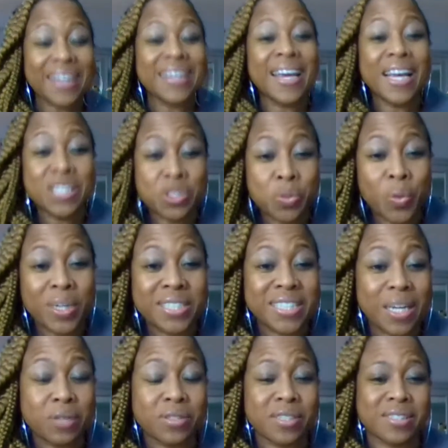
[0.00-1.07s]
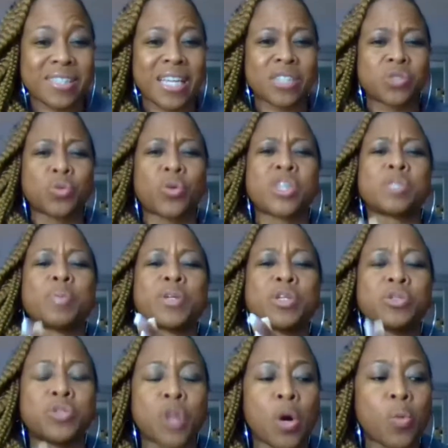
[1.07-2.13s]
Yes, you want to tell success stories, but
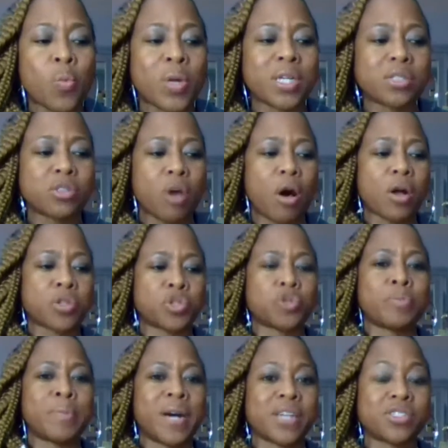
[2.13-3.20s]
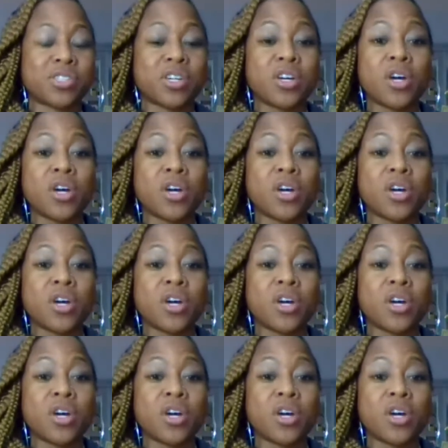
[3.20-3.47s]
you don't want to talk too much.